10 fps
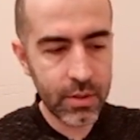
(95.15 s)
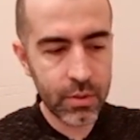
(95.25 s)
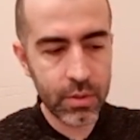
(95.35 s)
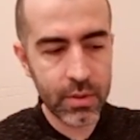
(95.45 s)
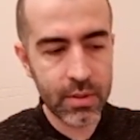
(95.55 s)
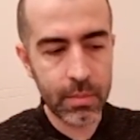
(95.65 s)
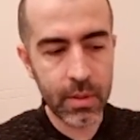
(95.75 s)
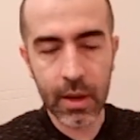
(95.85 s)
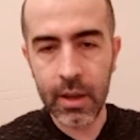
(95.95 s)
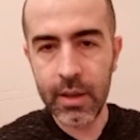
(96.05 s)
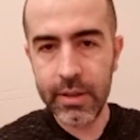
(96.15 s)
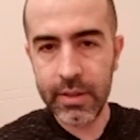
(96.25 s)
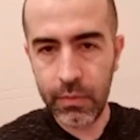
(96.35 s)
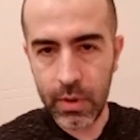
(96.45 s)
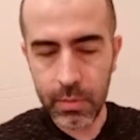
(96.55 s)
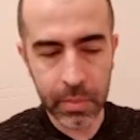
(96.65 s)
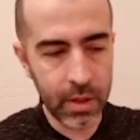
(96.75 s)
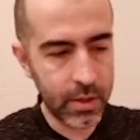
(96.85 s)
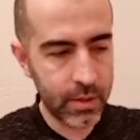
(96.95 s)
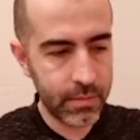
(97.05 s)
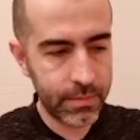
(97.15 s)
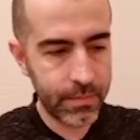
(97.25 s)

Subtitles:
the total supply is 1 billion.